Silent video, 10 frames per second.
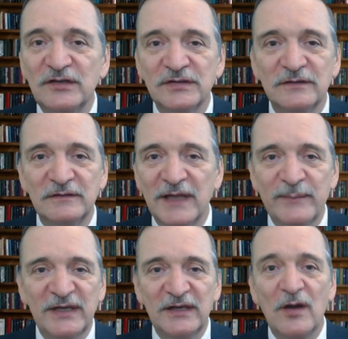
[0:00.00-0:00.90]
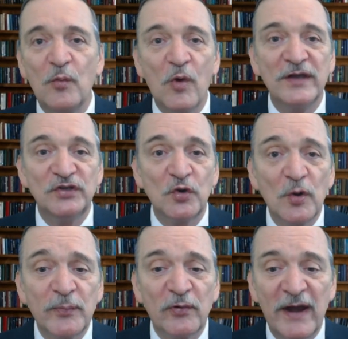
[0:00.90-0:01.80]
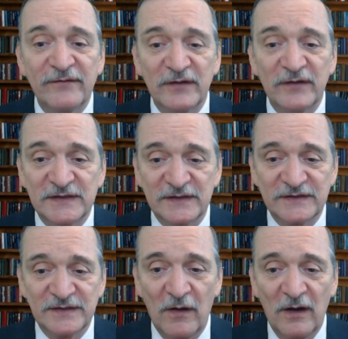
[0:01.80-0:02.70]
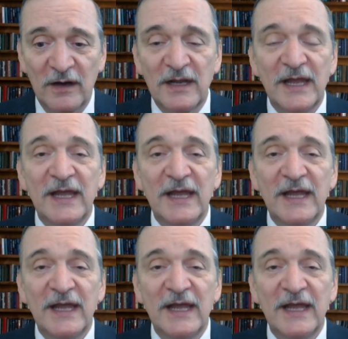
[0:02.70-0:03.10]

to let me know what your preferences are